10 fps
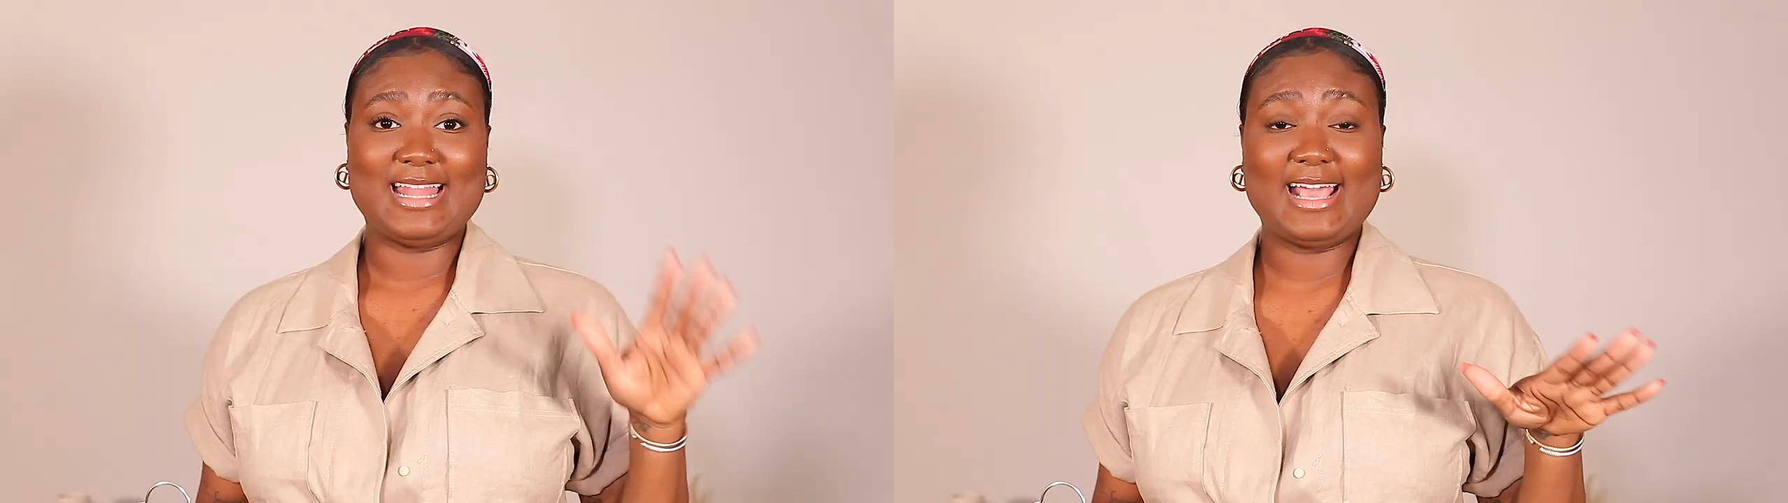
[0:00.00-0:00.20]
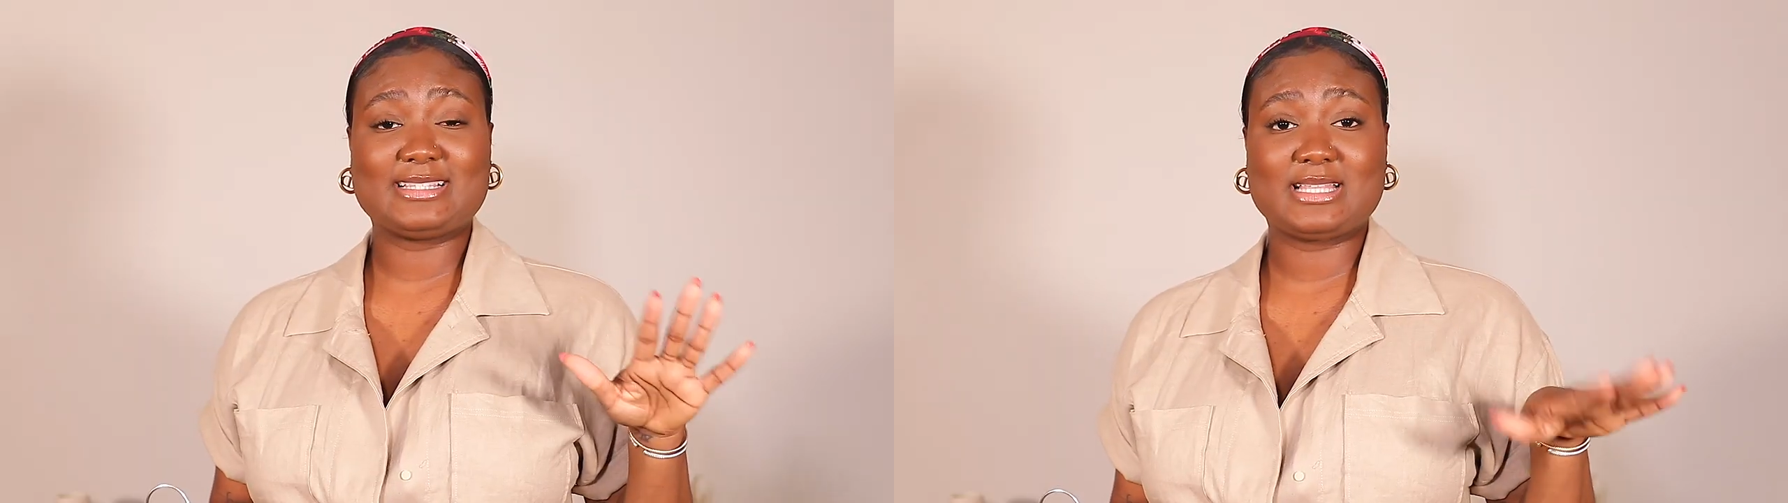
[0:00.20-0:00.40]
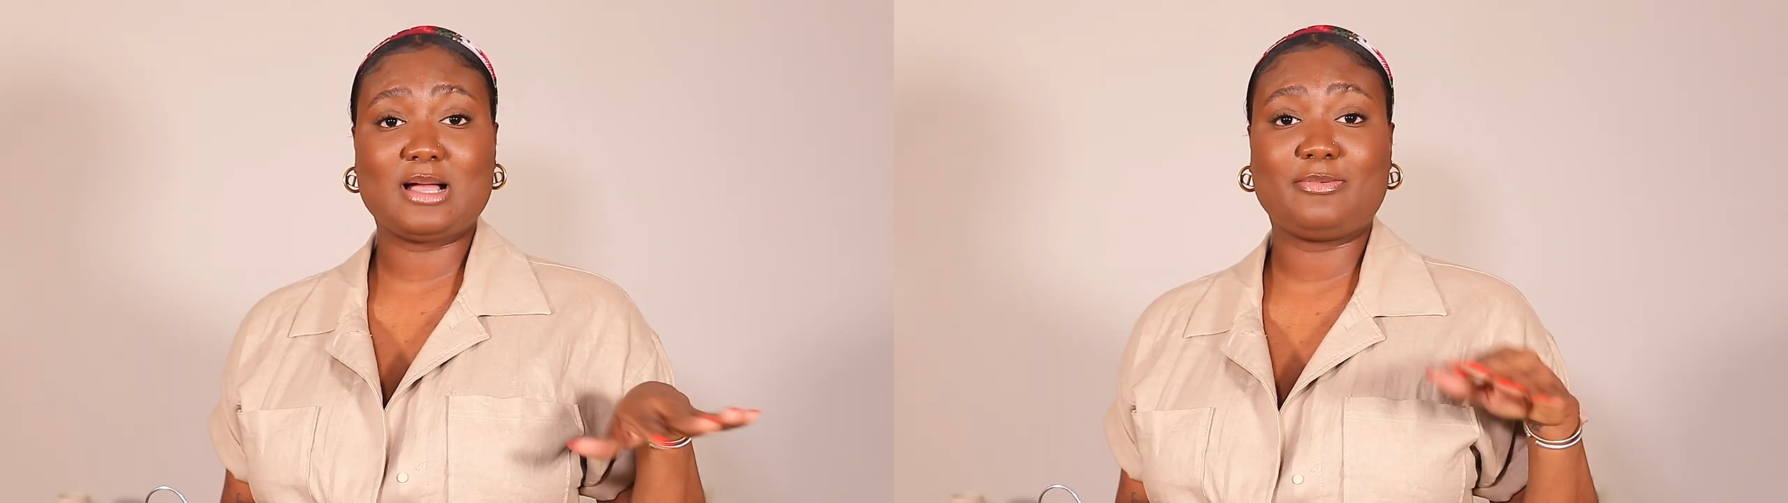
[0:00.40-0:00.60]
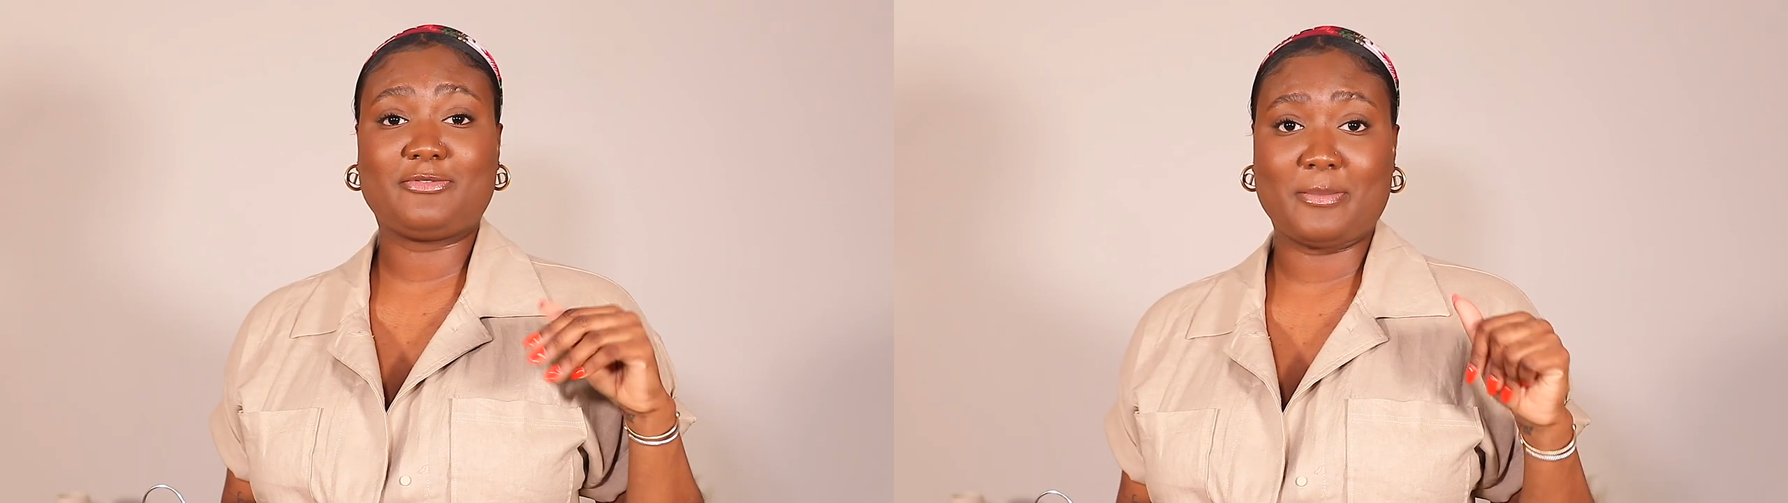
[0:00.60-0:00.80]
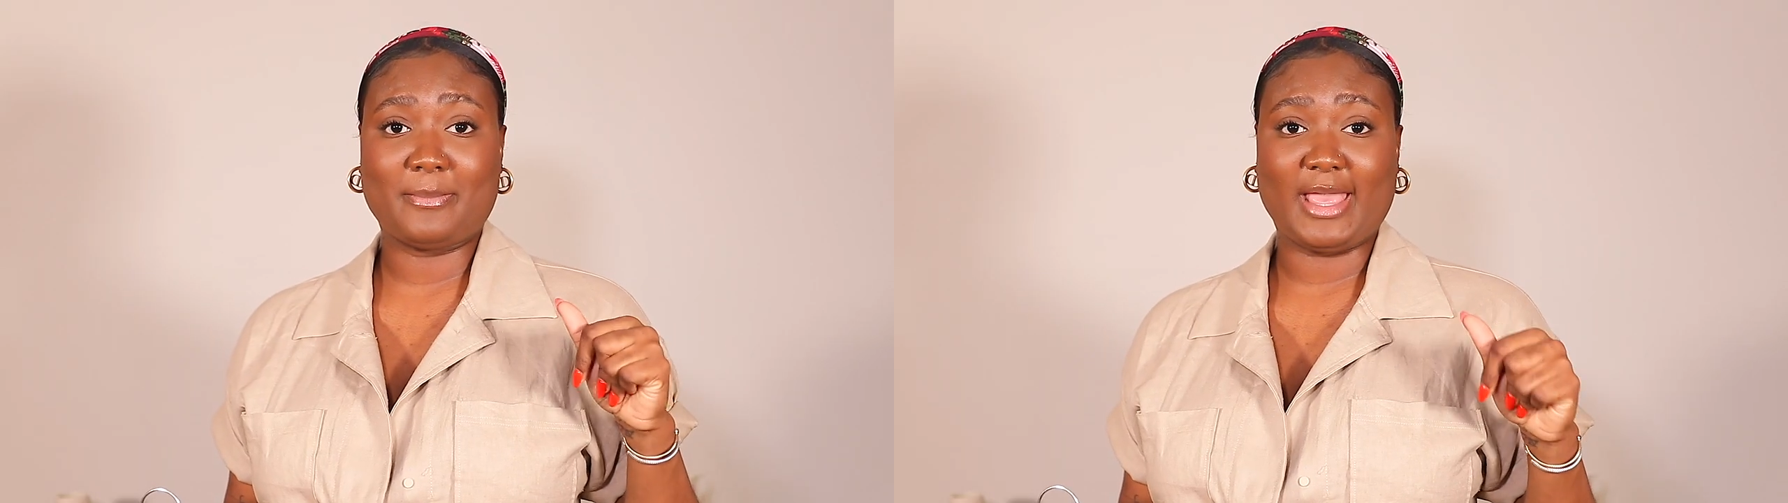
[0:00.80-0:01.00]
Next up
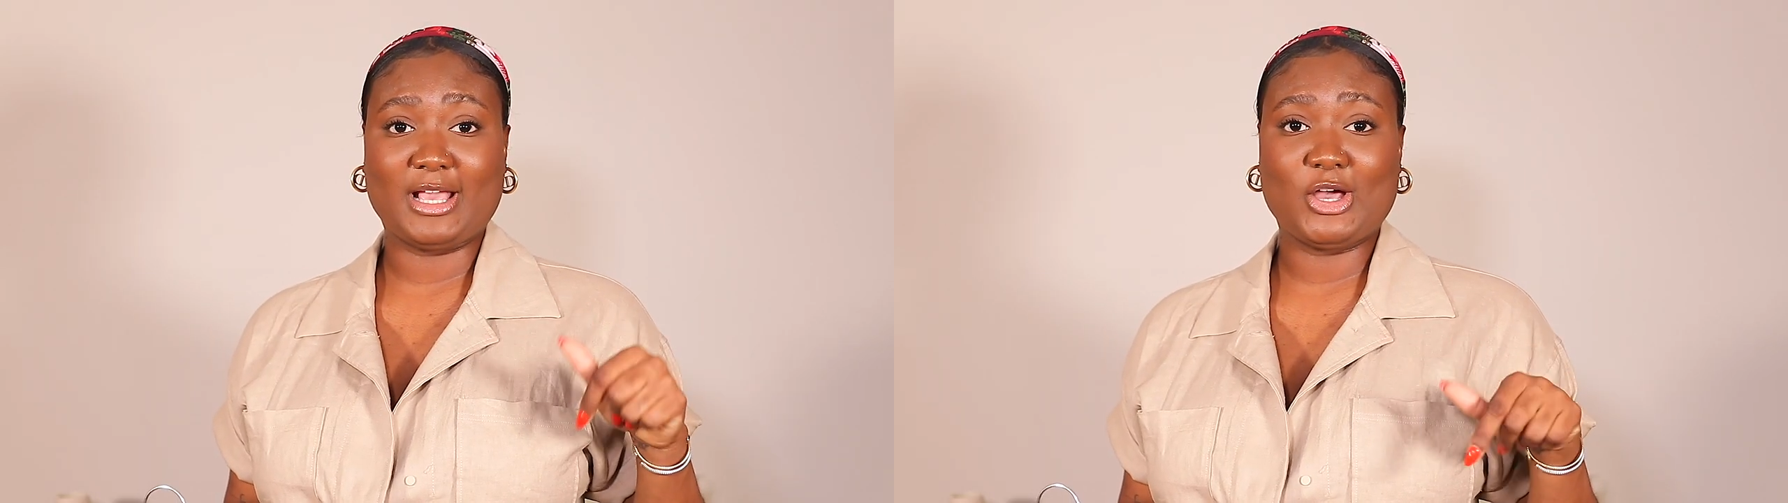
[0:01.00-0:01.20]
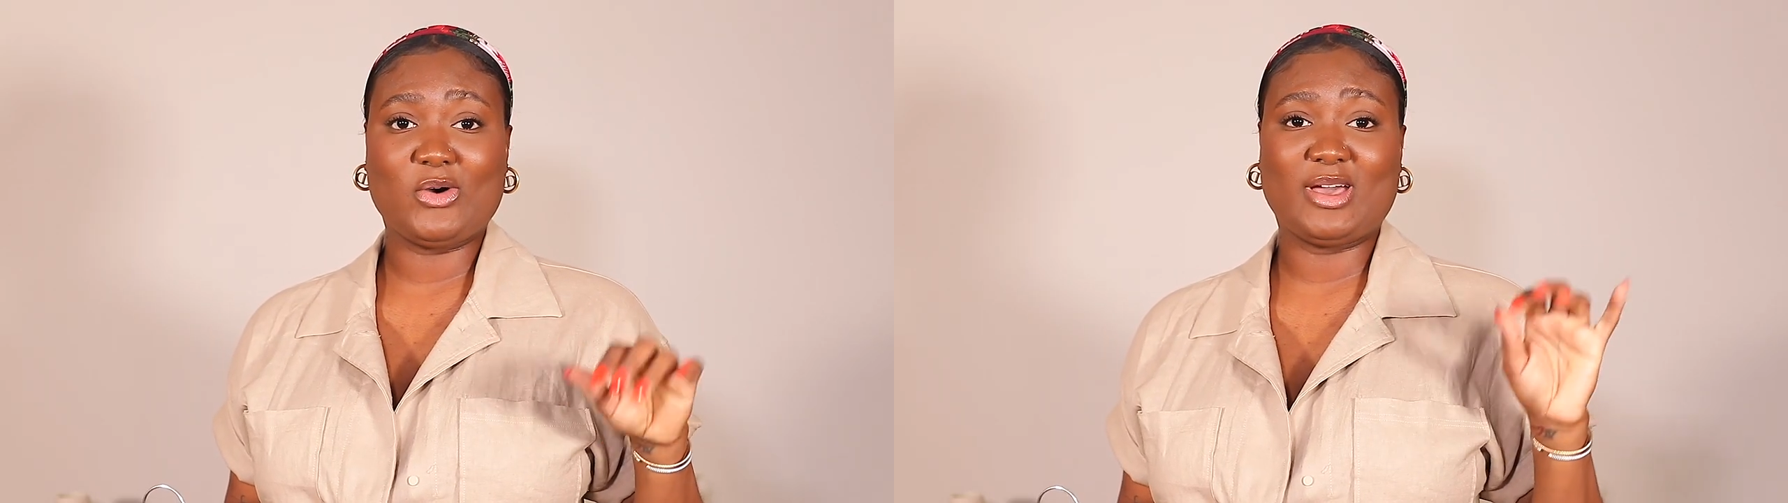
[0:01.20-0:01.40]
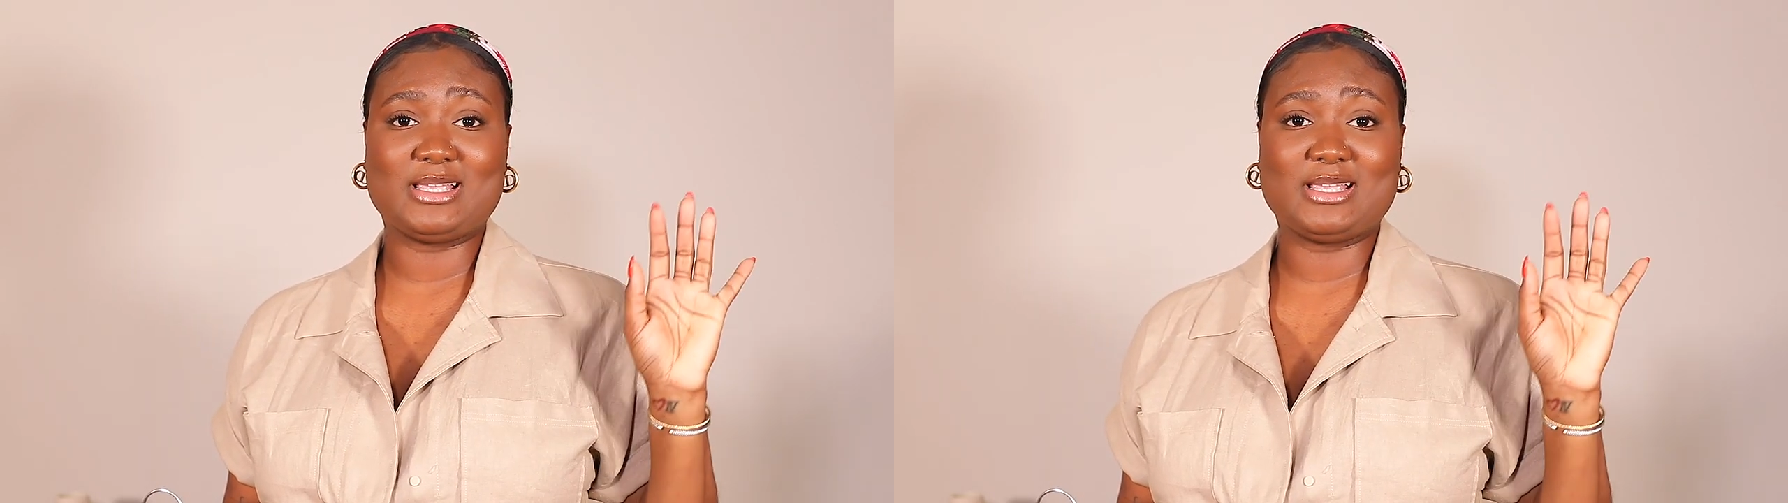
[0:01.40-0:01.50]
from Mango